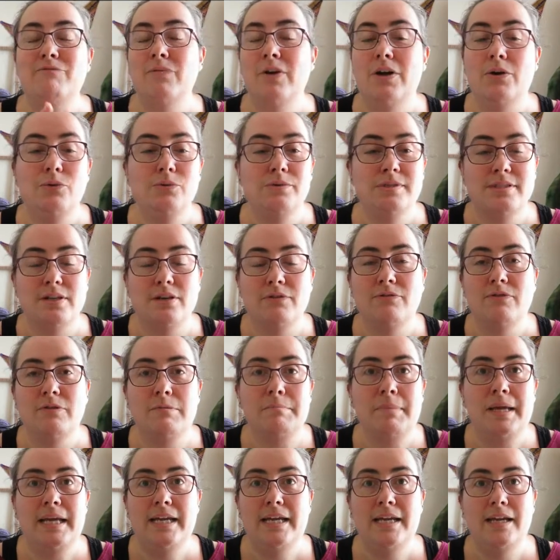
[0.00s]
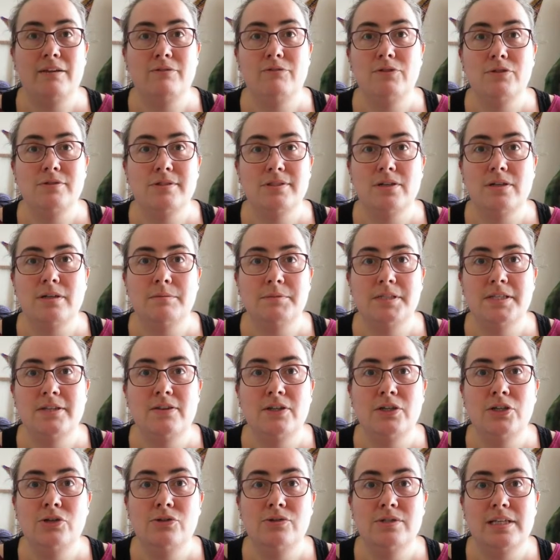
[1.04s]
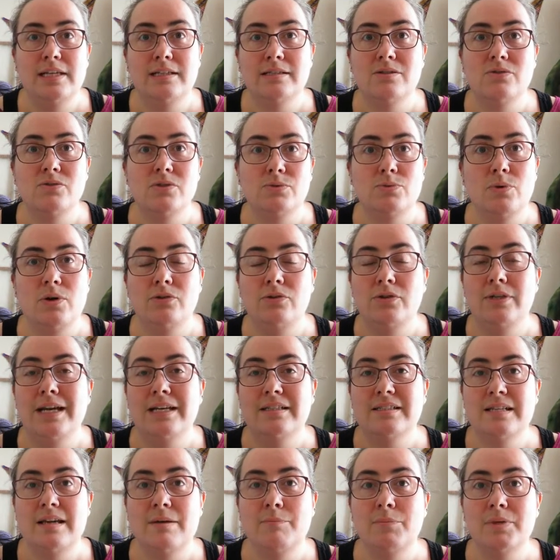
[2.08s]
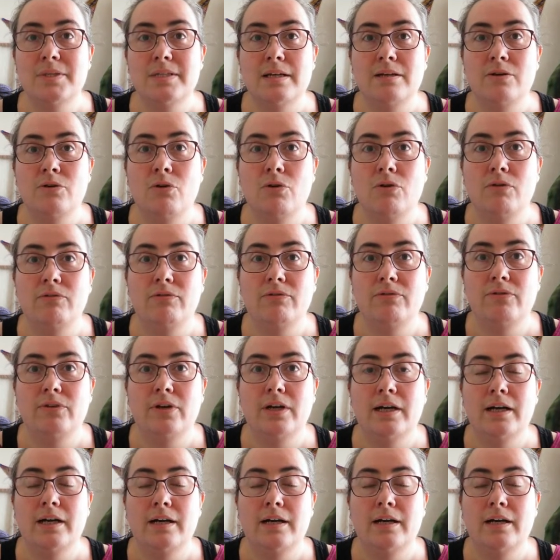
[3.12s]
Also for me, if you sign up to the newsletter as well, you get 10% off.